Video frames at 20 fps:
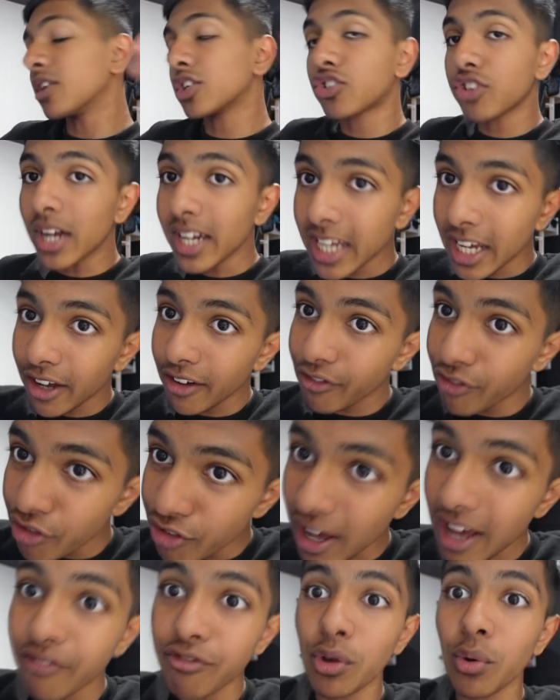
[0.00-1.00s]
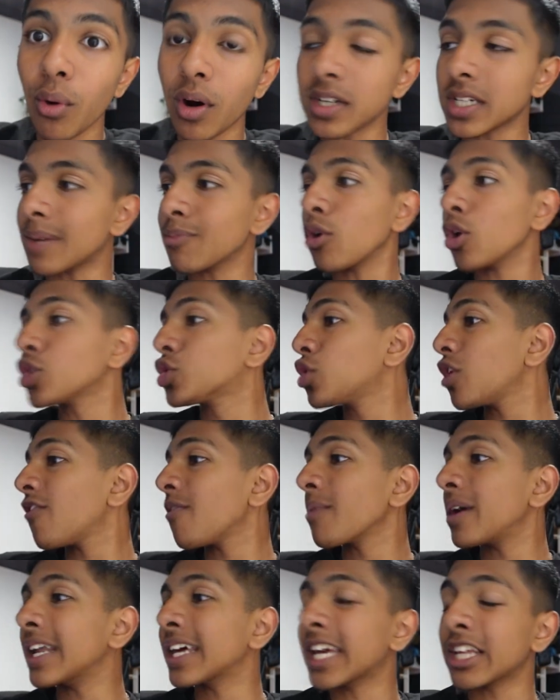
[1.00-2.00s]
going to try to get through everyone. I'm not sure if
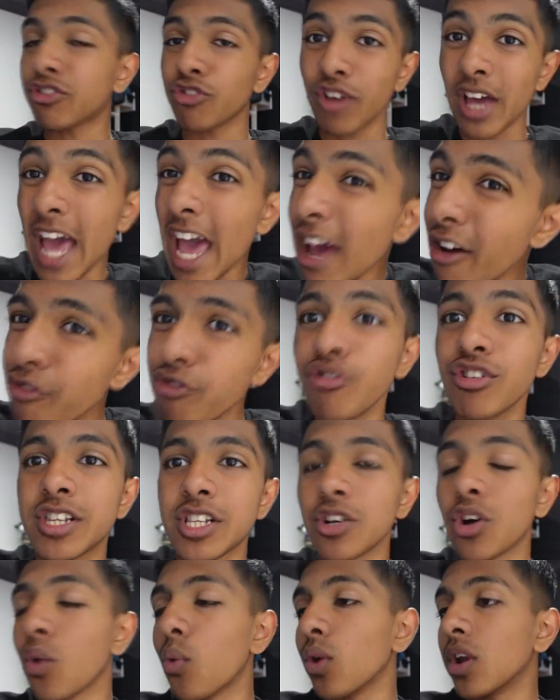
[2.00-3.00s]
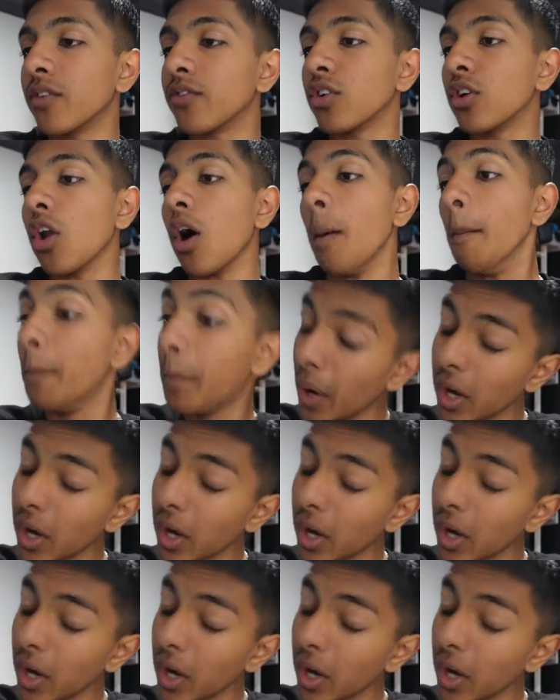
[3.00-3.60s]
I'm going to get through every single one of you lot,